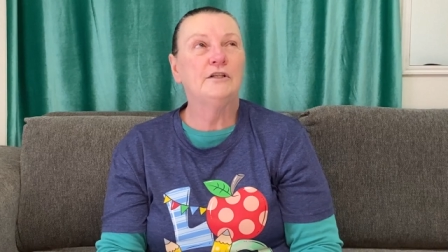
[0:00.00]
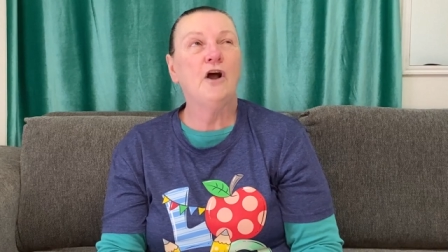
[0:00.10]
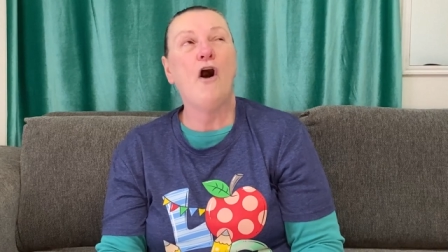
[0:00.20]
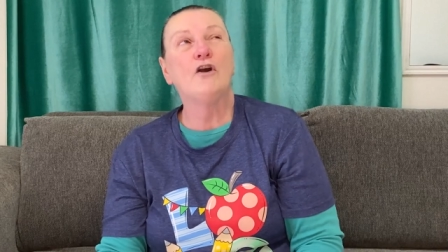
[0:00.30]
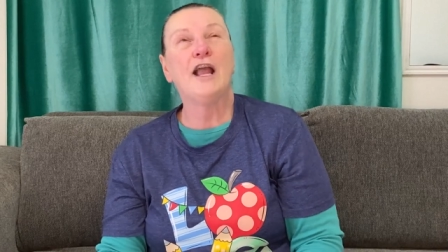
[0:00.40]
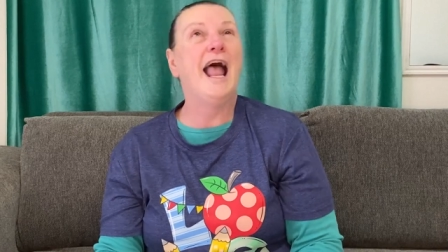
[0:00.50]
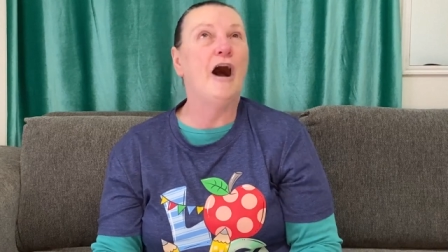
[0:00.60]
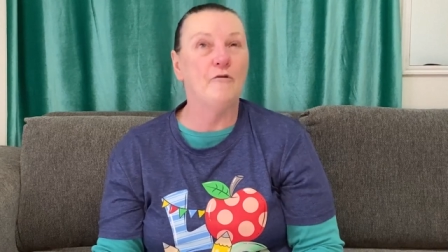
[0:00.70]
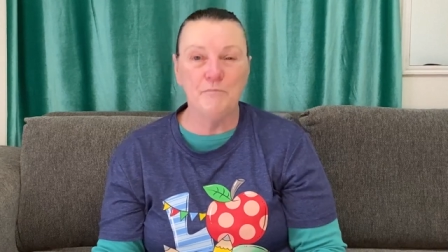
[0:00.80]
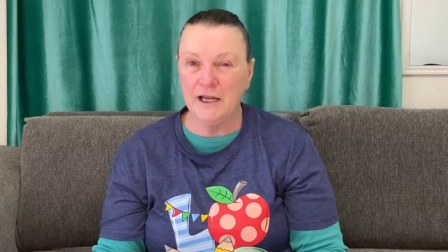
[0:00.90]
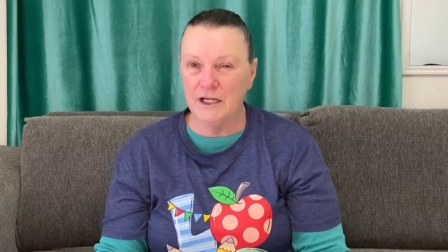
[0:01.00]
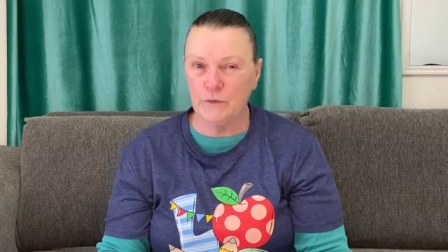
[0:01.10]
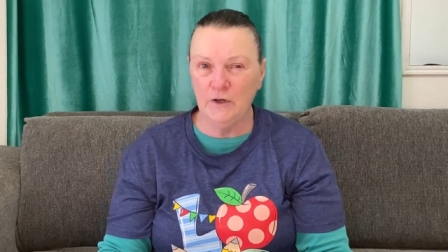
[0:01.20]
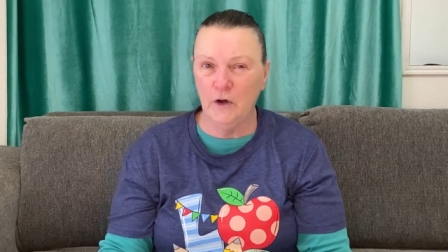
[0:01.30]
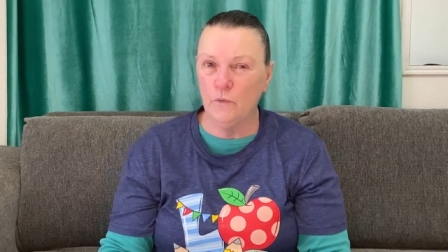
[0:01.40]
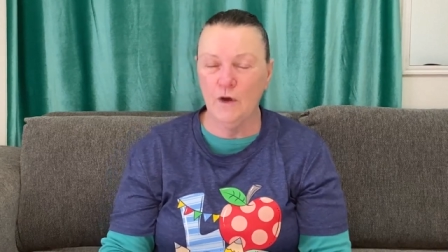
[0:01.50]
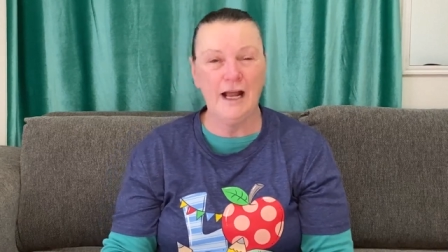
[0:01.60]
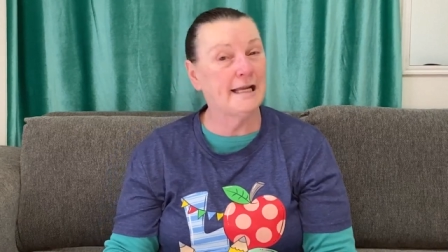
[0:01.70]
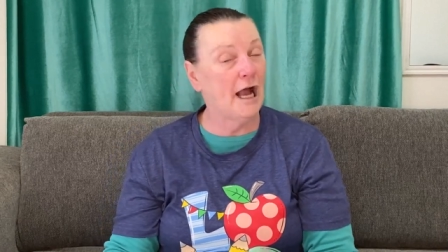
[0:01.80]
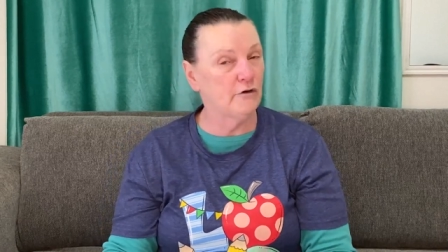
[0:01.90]
talk out because we don't want
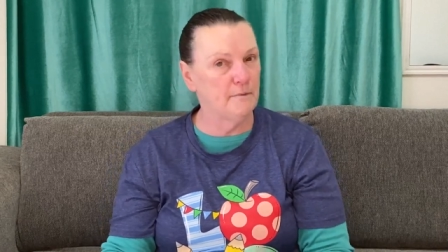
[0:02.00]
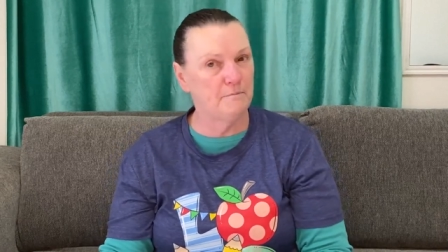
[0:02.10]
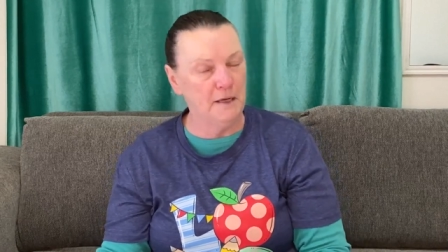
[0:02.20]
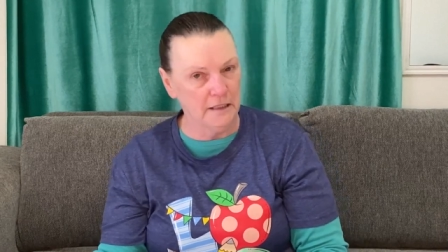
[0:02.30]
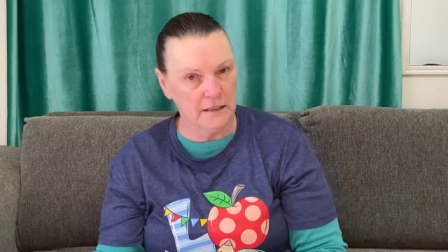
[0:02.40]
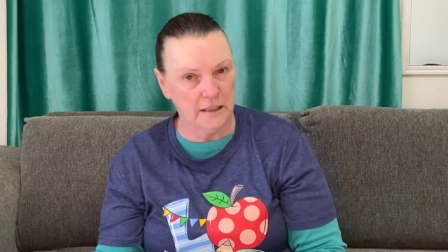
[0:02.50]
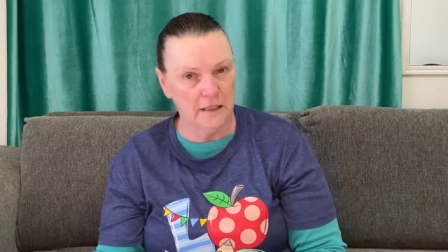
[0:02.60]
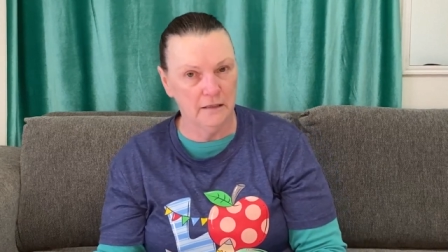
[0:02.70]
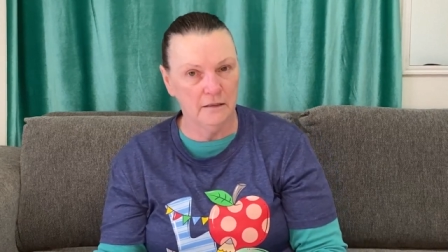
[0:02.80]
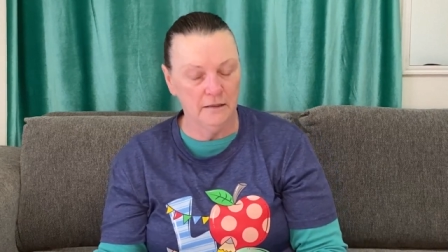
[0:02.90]
accountability.